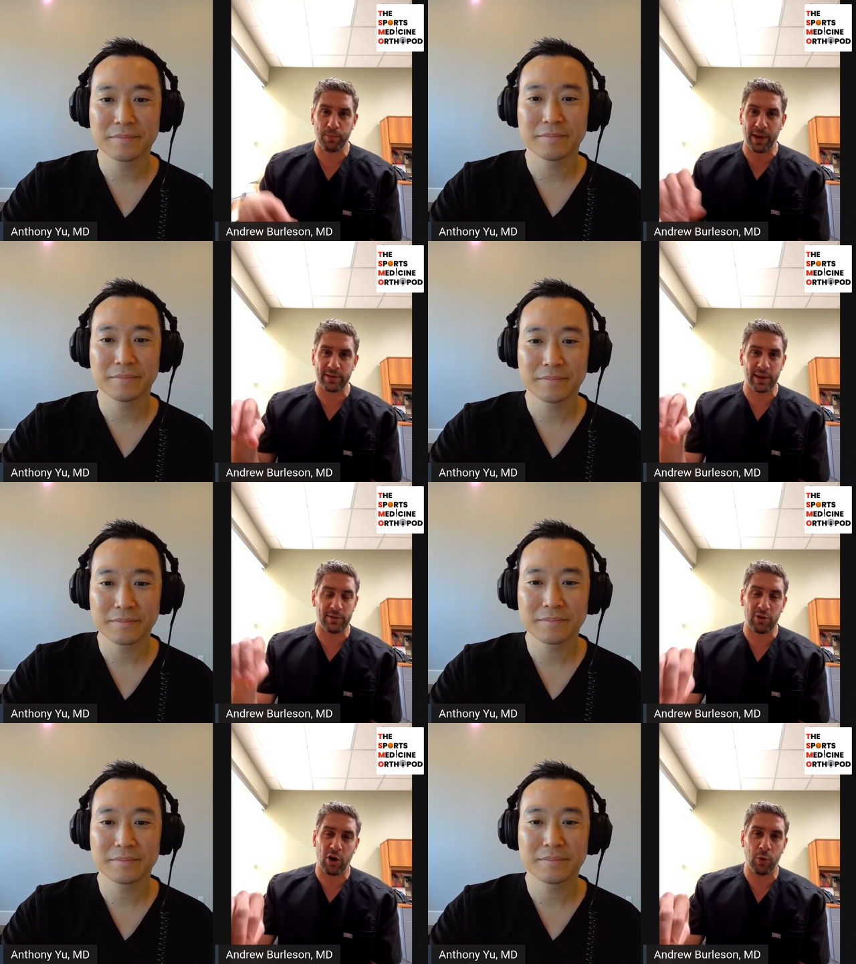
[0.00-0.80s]
Speaker 1: basically
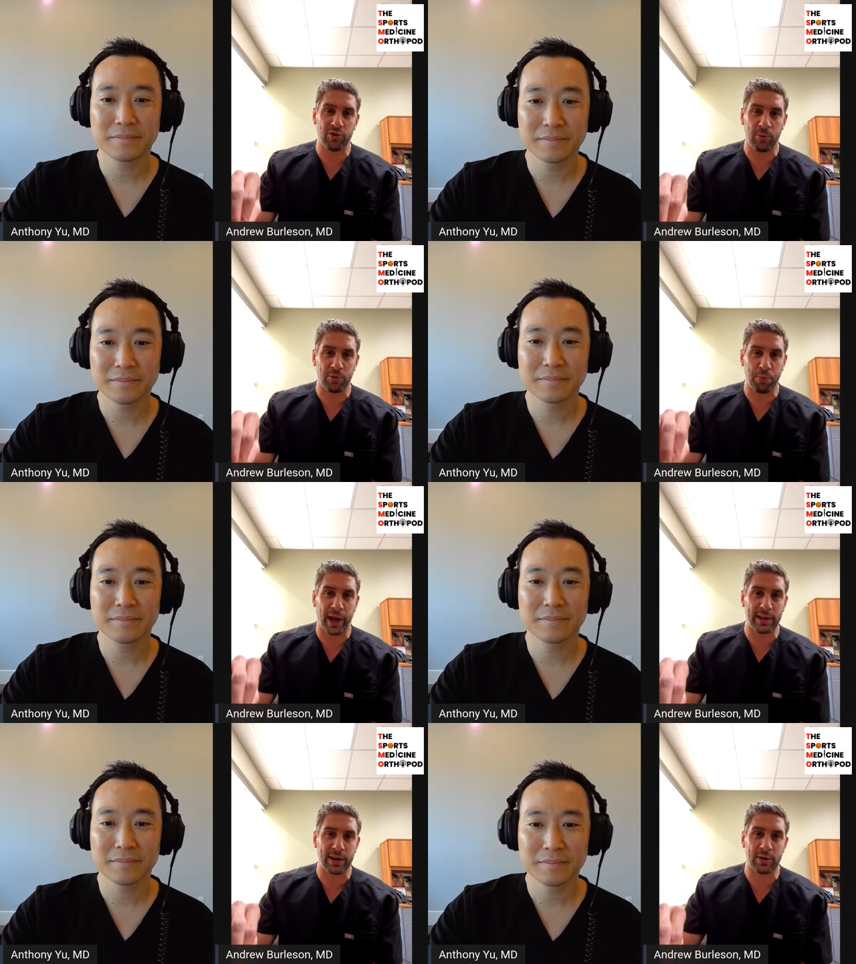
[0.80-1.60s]
his toe was almost
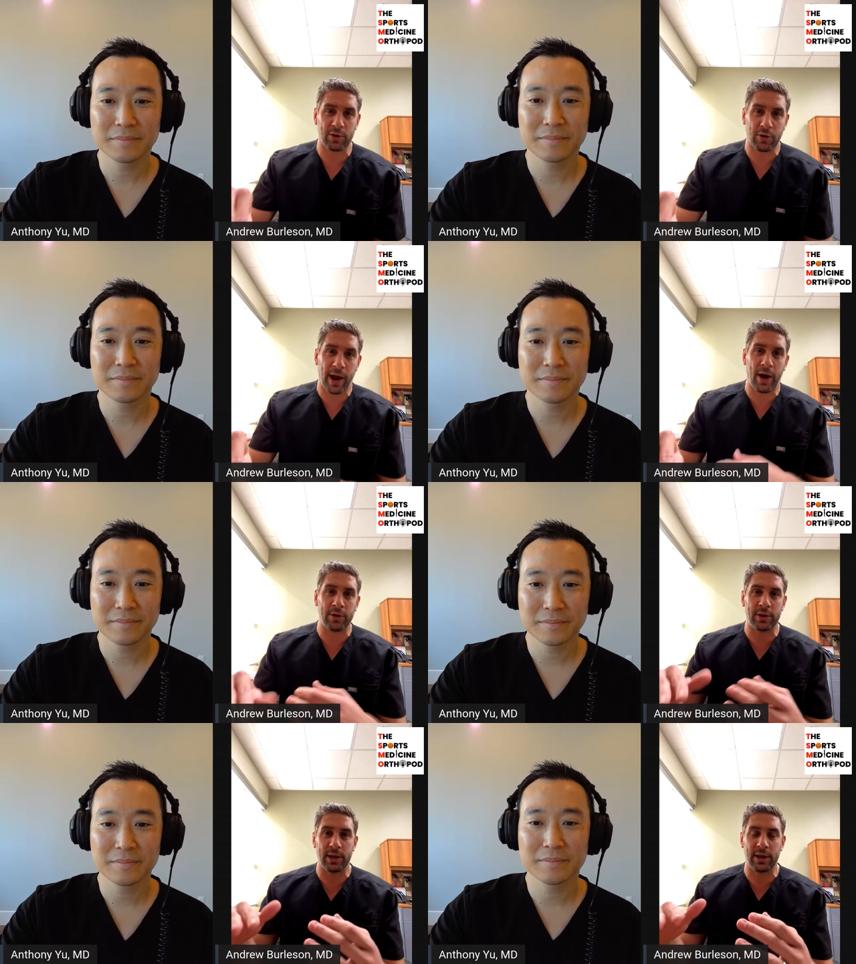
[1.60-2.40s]
planted in the
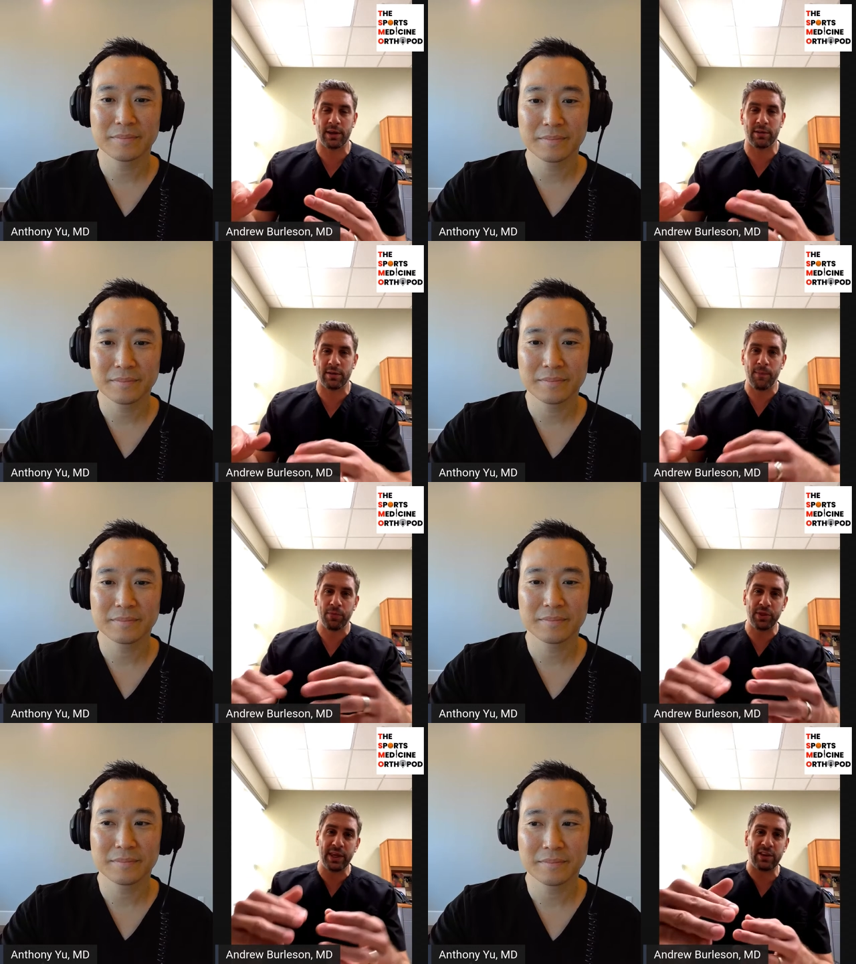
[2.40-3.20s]
ground and then his
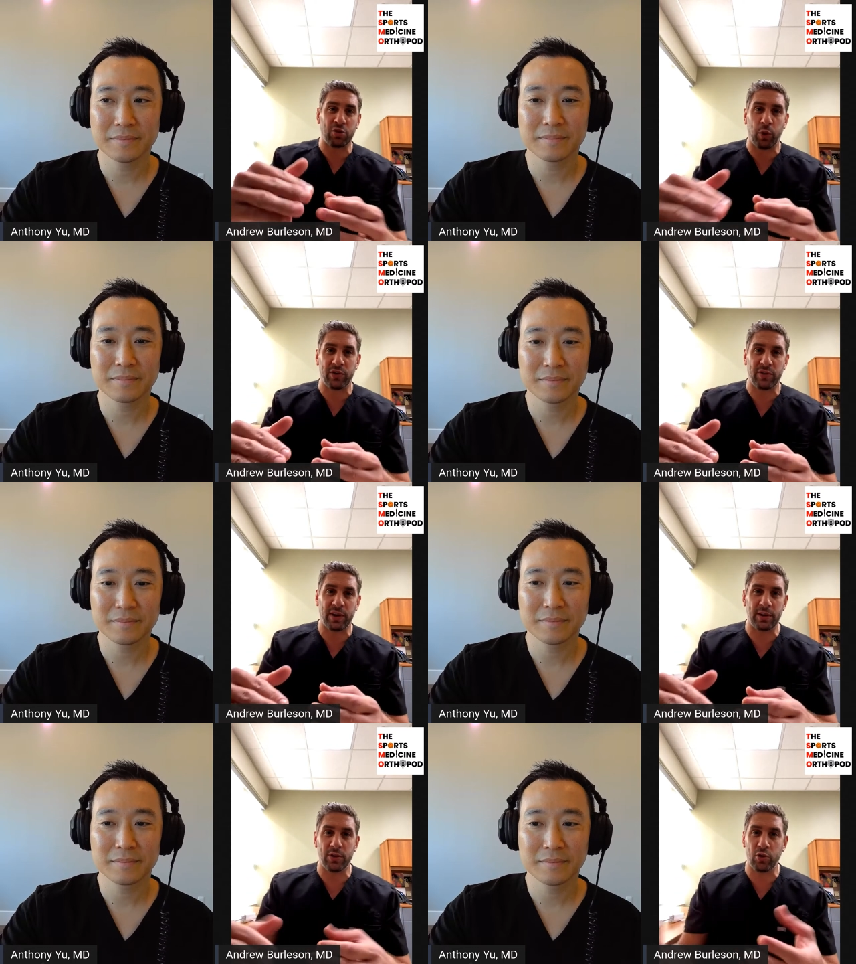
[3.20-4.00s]
knee
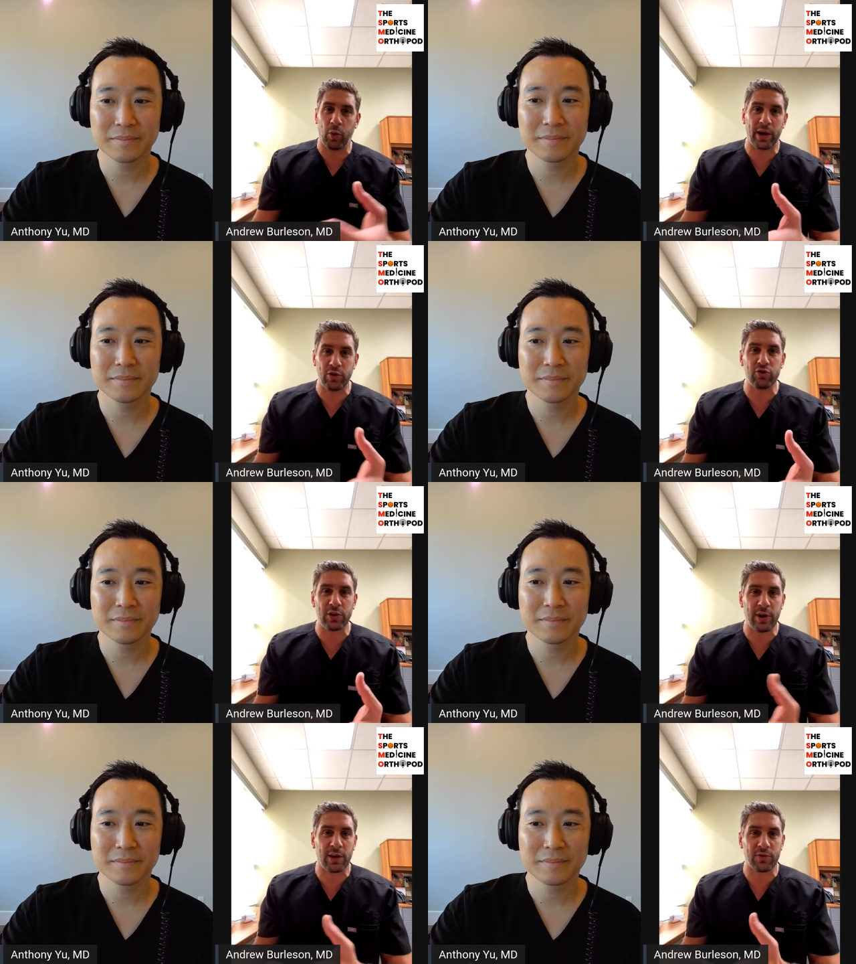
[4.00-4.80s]
twisted the way it
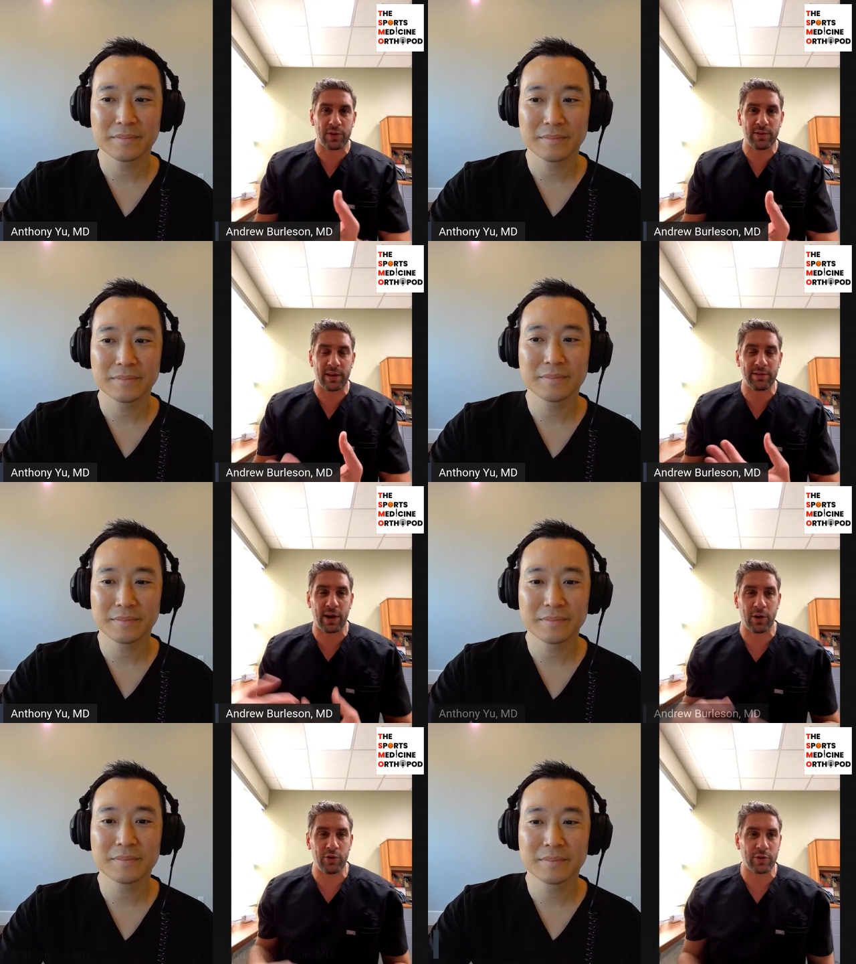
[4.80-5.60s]
usually does for these
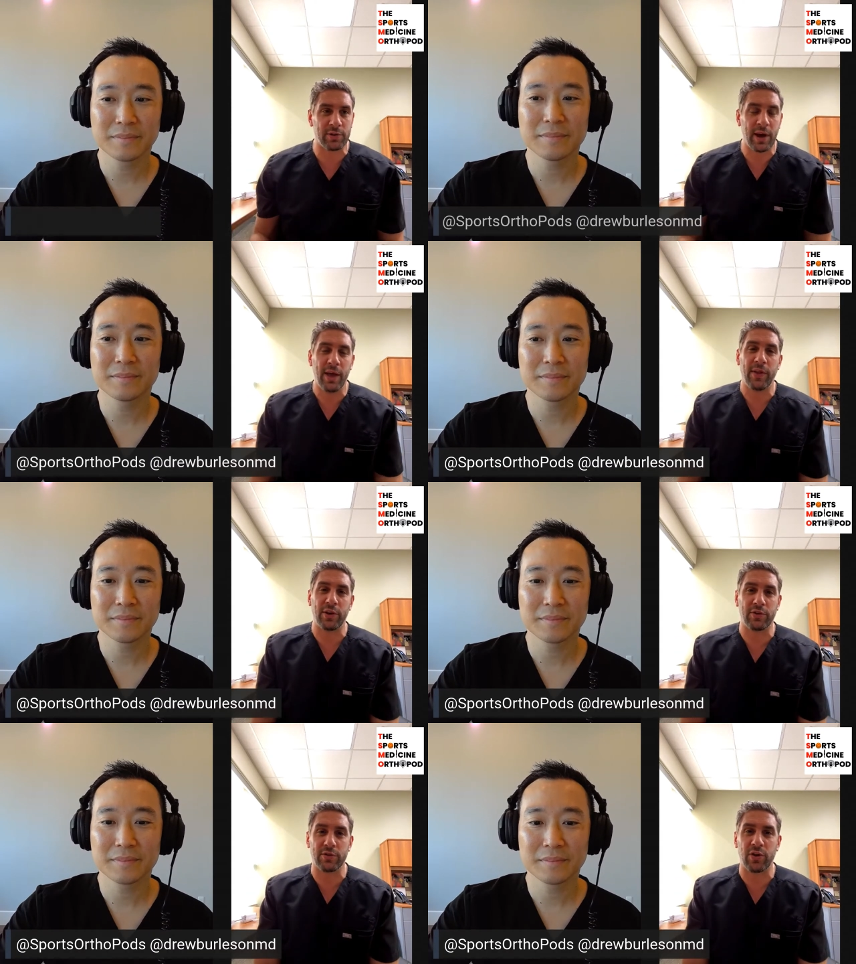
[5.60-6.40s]
ACL injuries that
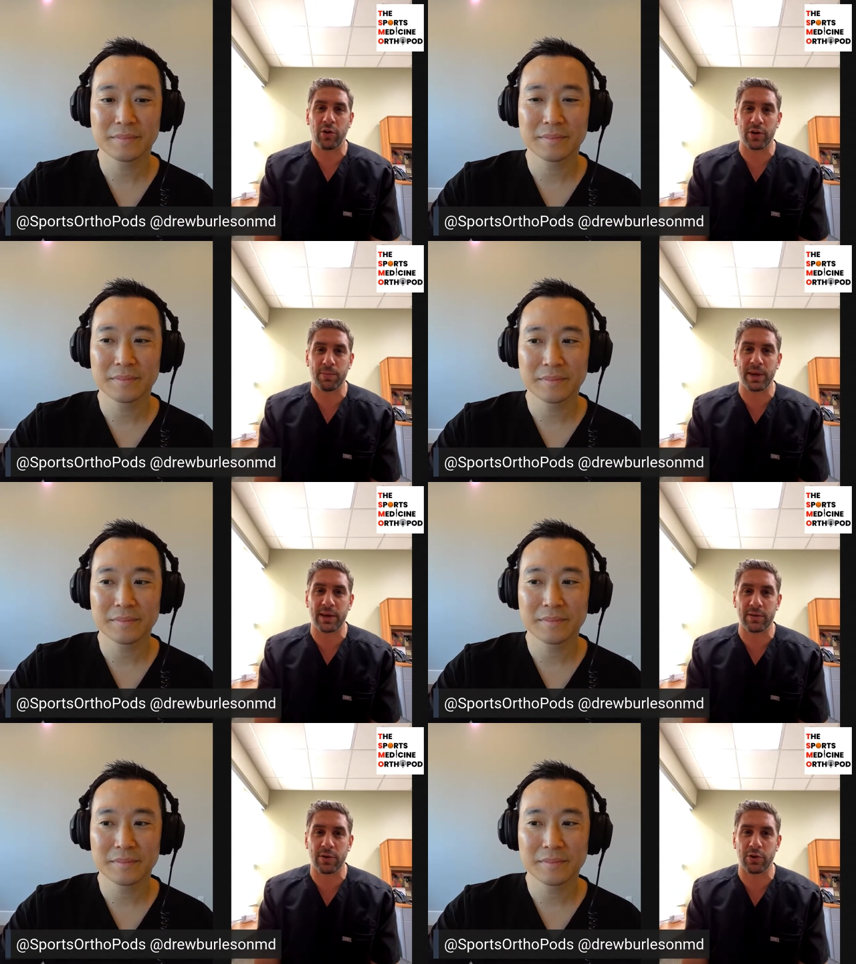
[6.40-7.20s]
you started to be
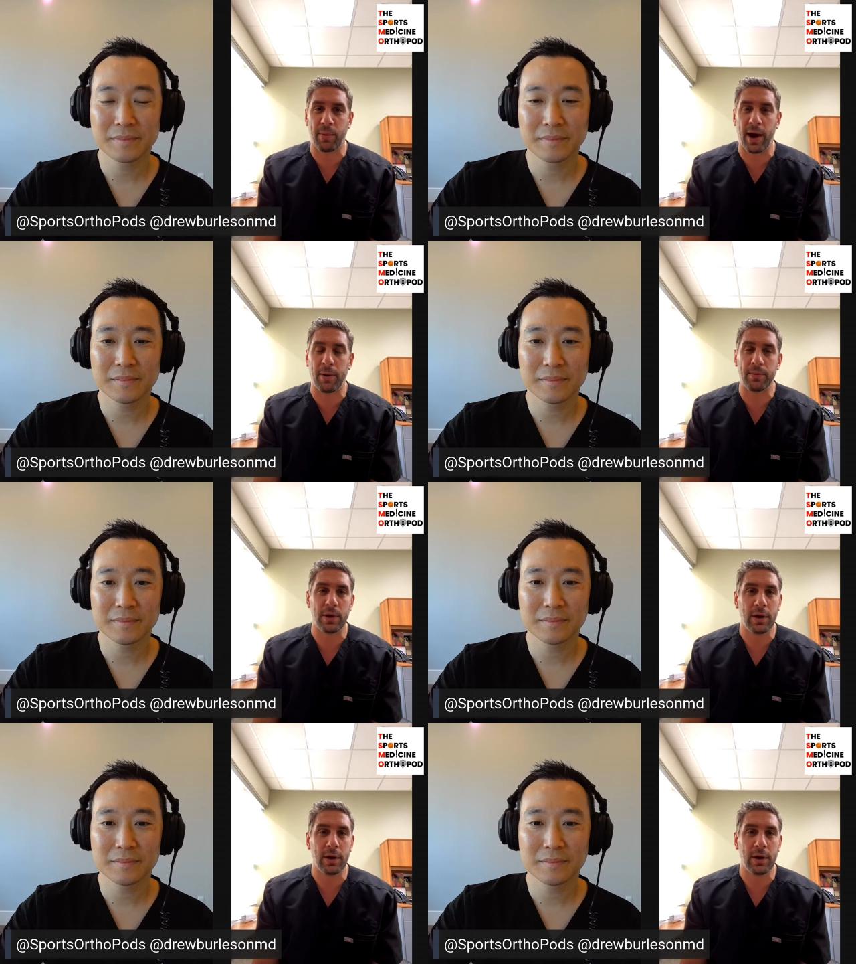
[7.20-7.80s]
concerned about.